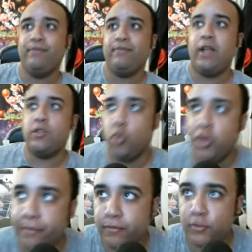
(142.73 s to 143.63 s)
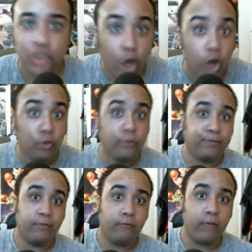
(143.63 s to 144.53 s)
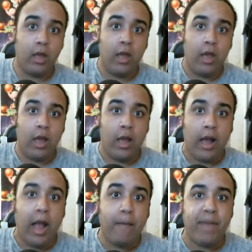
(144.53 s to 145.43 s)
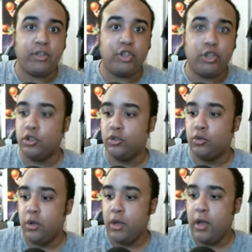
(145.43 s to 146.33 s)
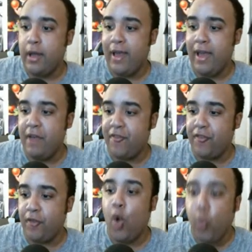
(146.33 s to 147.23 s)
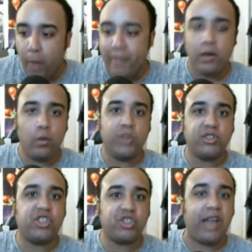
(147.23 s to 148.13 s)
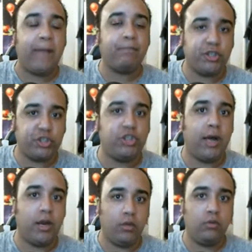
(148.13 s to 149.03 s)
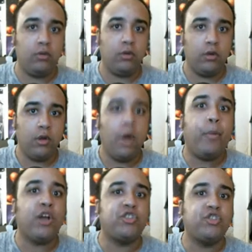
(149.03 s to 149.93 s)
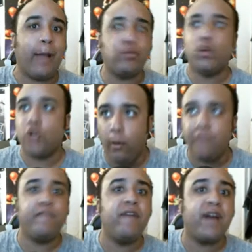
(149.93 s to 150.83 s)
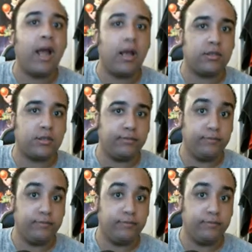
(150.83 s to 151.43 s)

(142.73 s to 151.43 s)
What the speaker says: That's one. Two, I bet you if a woman was to slap the shit out of you, pork chops would come off your fat ass.